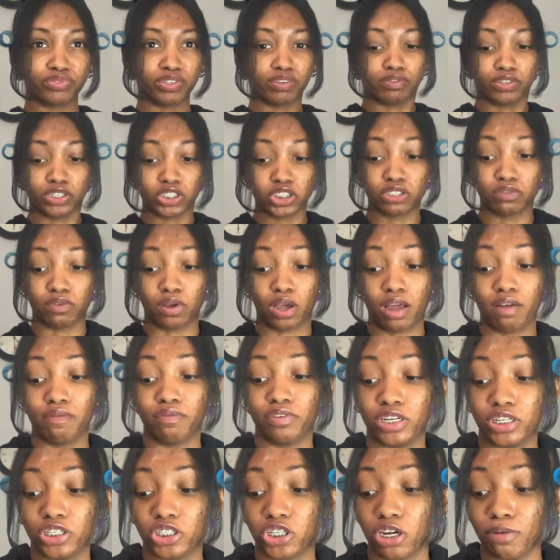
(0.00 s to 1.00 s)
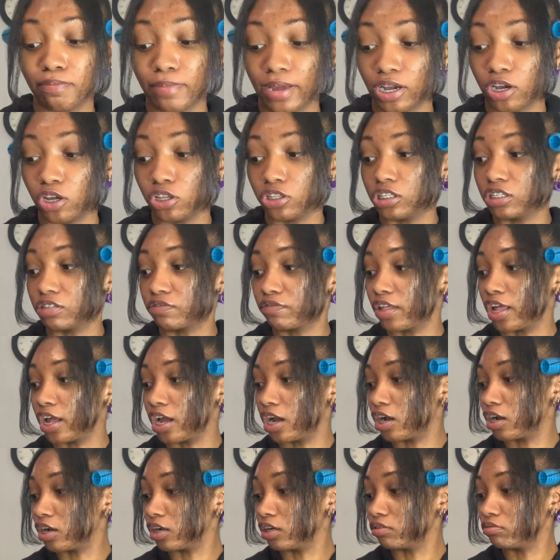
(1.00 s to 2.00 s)
first of all i'm gonna turn back on this
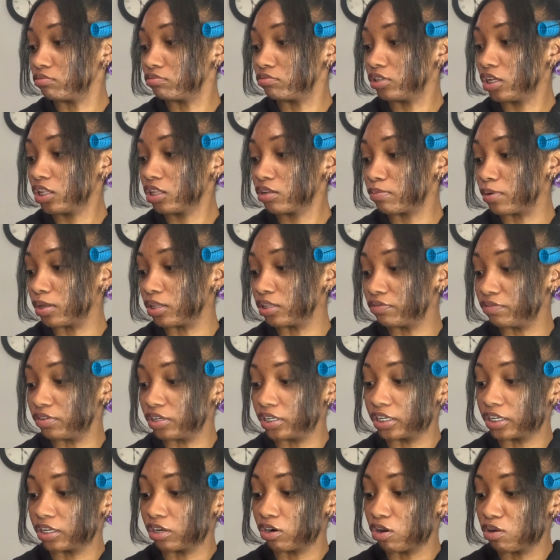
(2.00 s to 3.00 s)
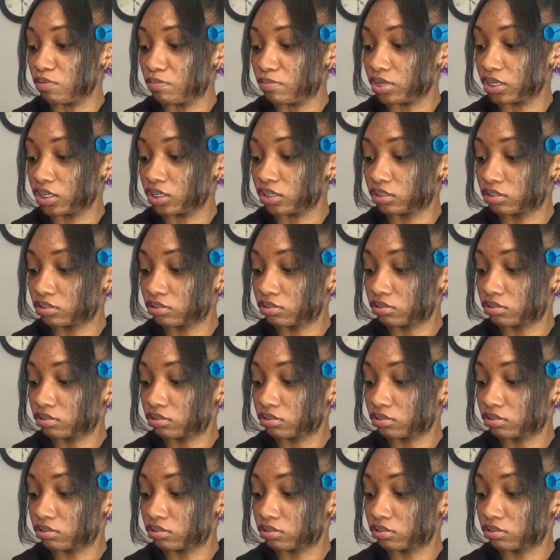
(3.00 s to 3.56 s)
fire y'all are probably gonna get on me